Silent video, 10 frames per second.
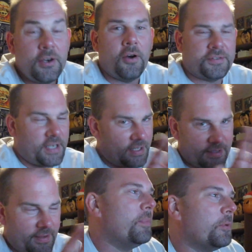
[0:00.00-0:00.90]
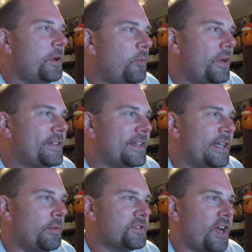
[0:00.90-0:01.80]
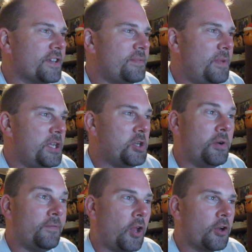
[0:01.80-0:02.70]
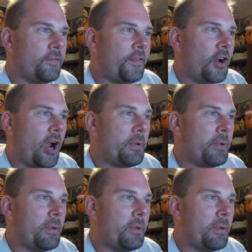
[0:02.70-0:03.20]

No, it's not like that. Marie Winton, it was awesome meeting you at Vlogger Fair.